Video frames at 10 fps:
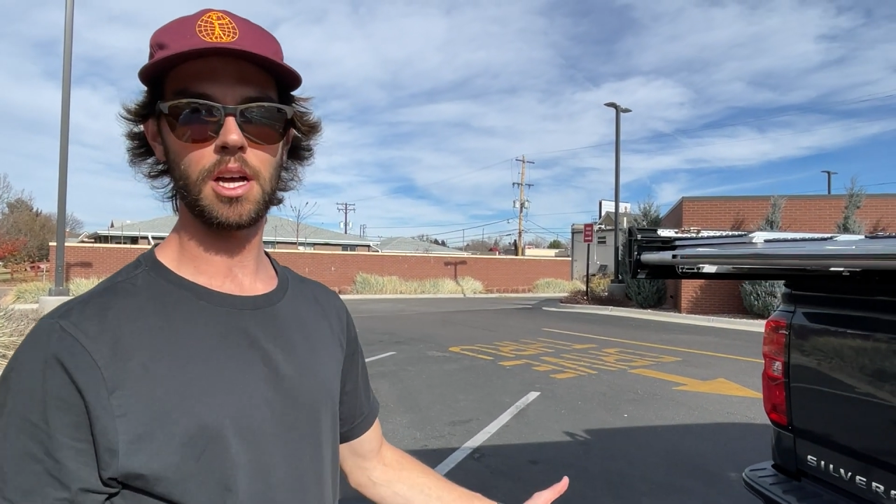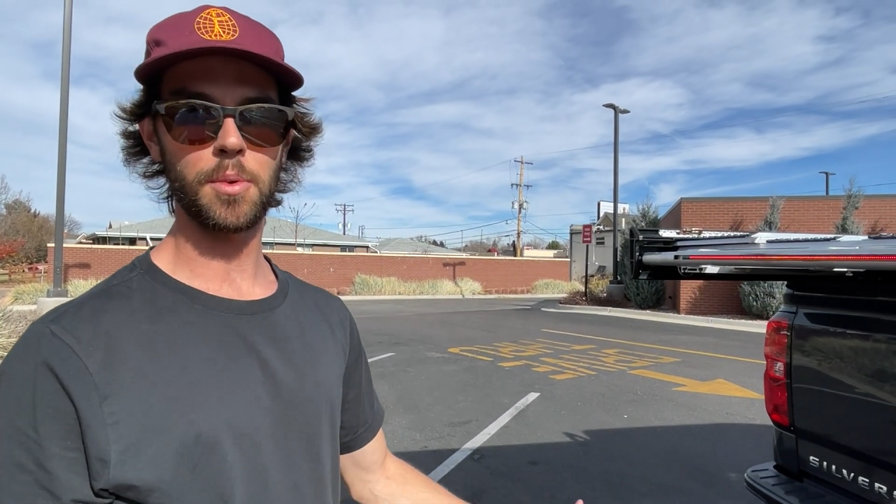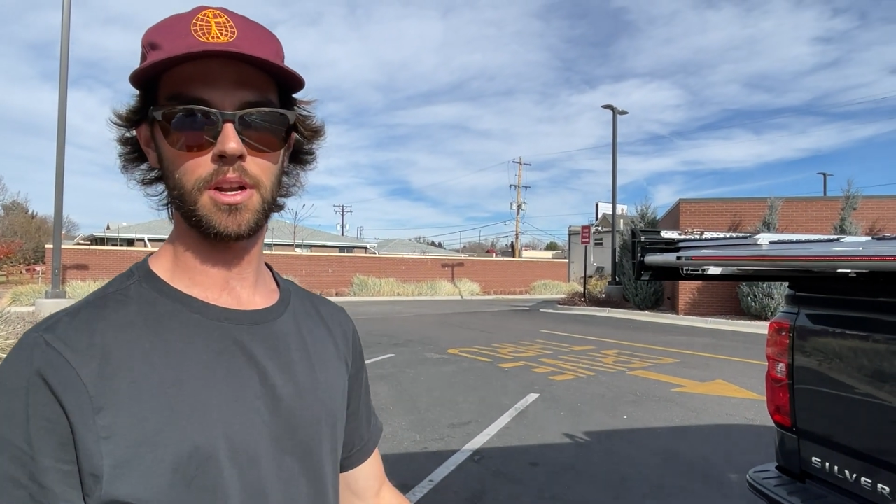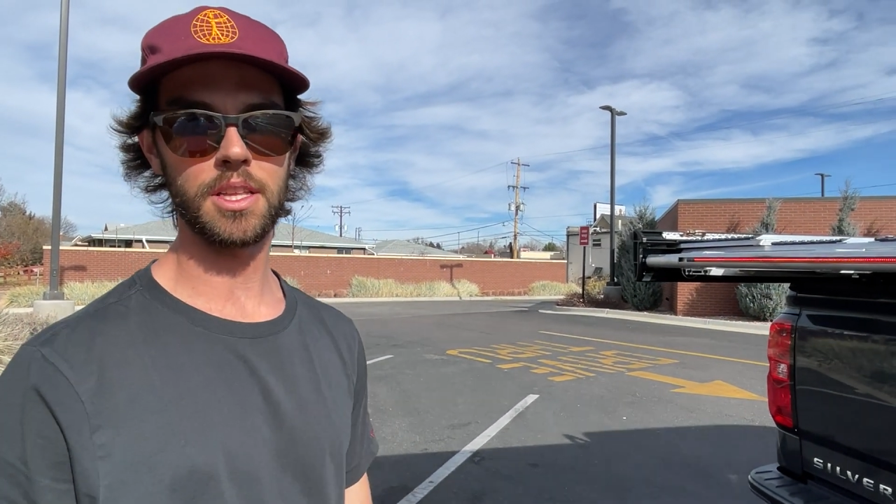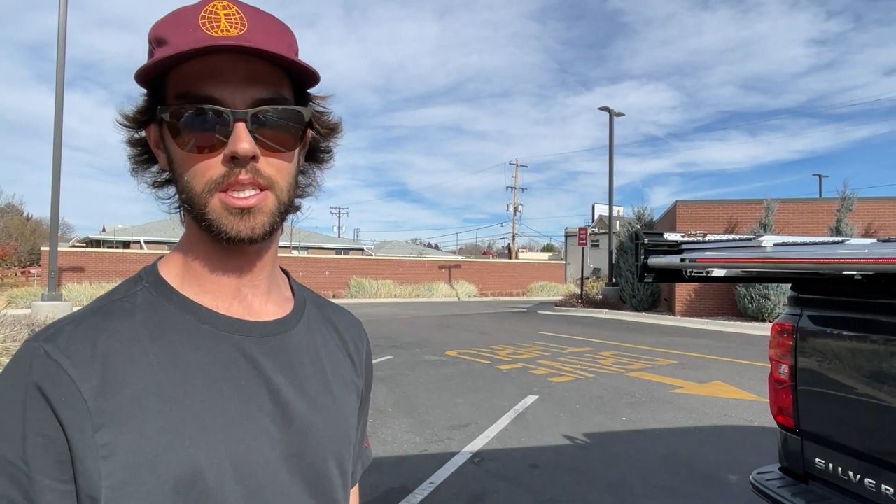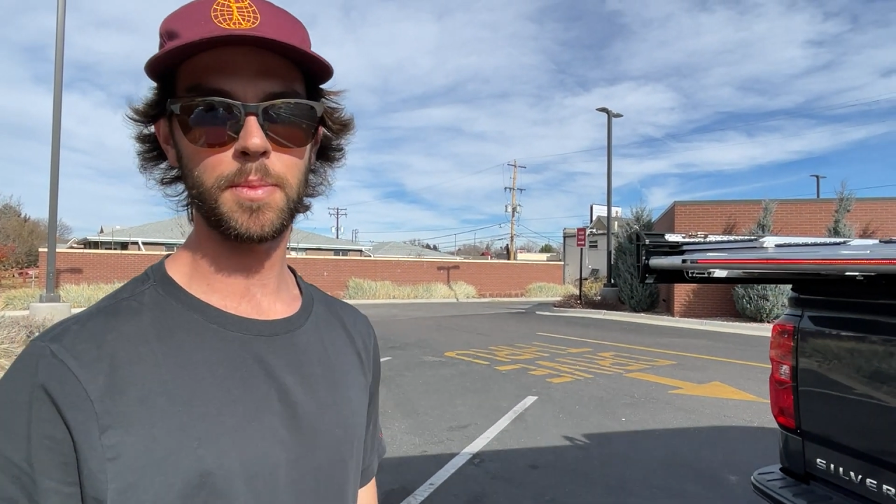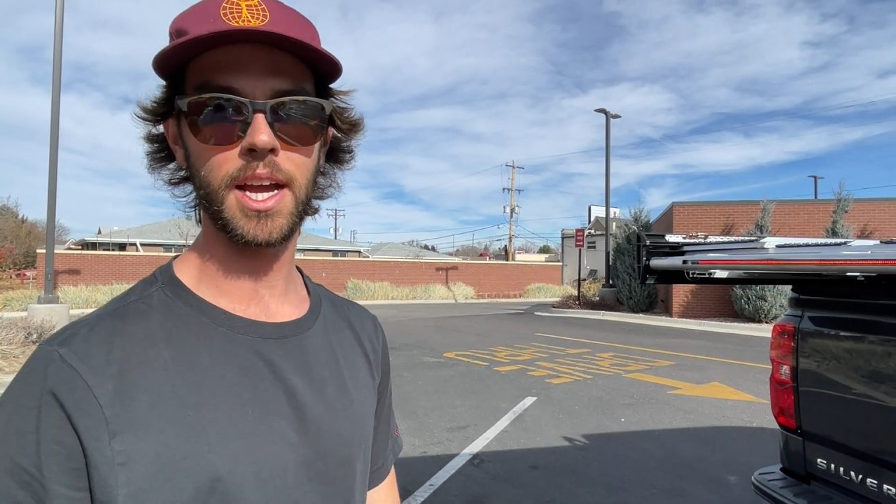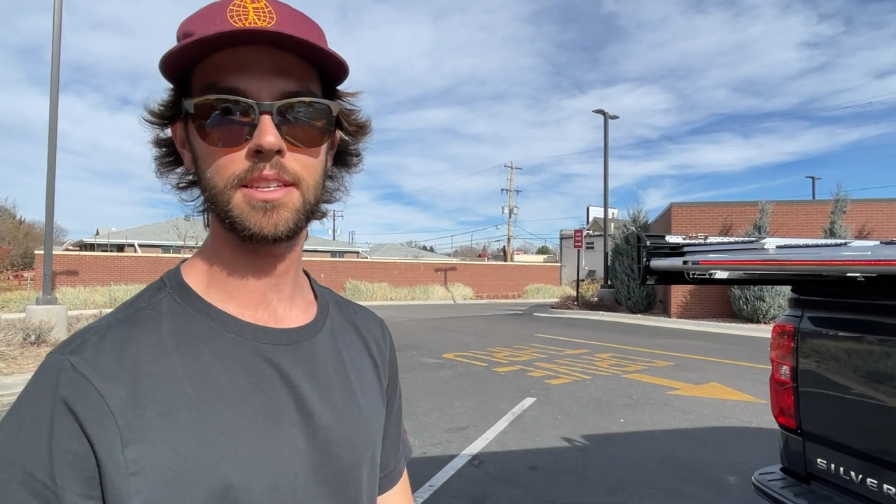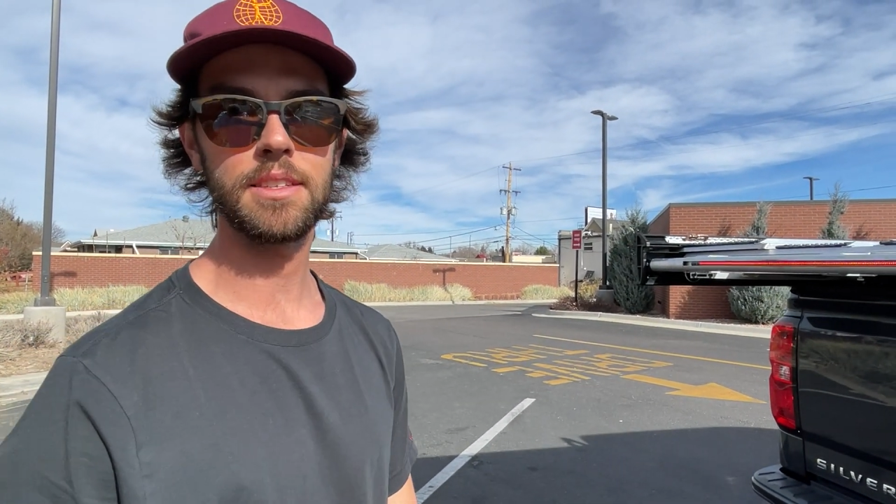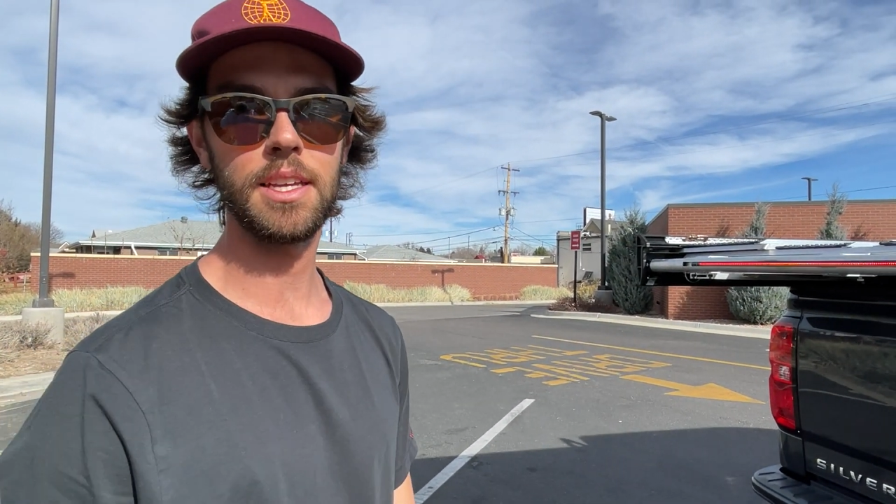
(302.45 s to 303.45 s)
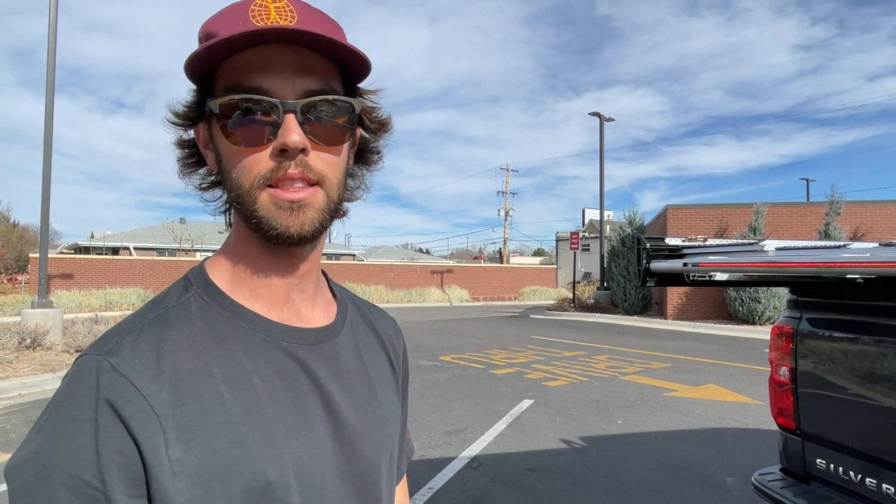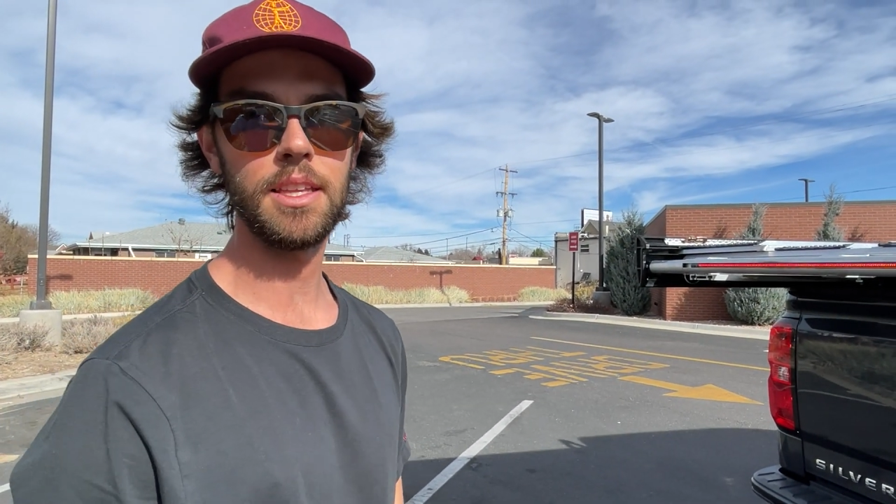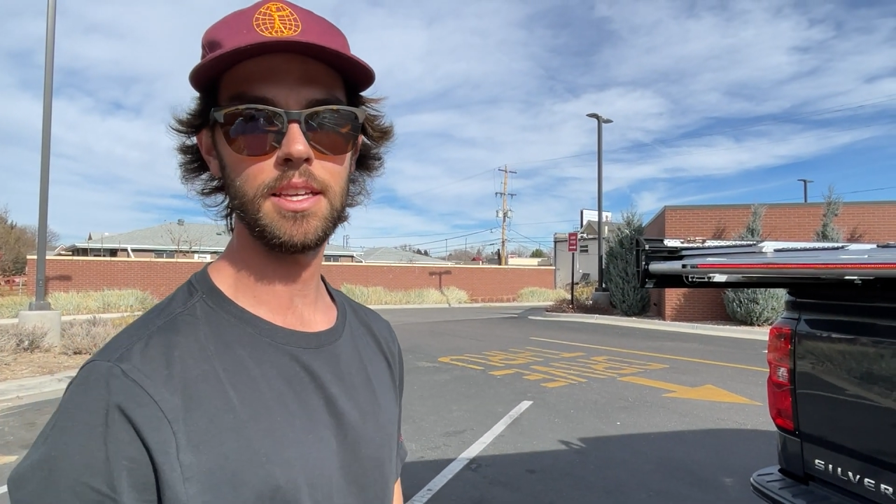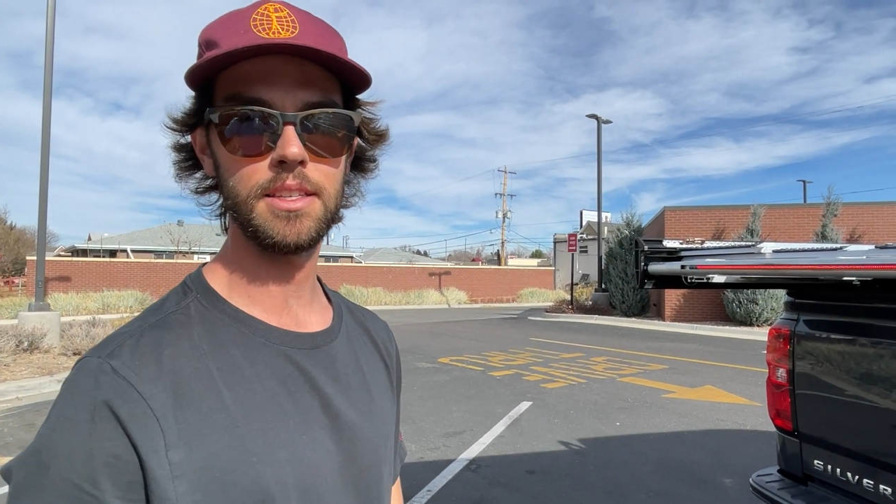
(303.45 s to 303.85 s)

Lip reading: I'll put all the specs in the